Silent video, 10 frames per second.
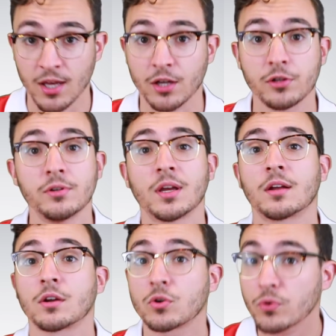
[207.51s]

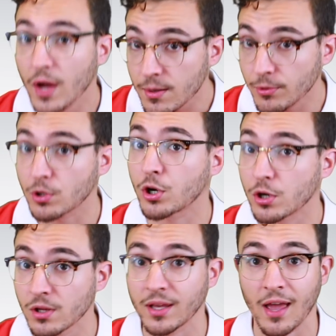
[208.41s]
including an incredible
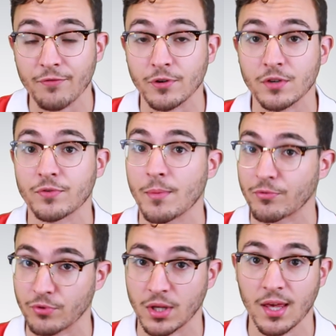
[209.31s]
curling effort from
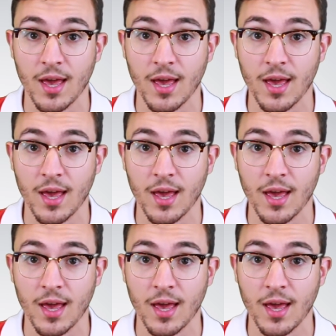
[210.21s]
a free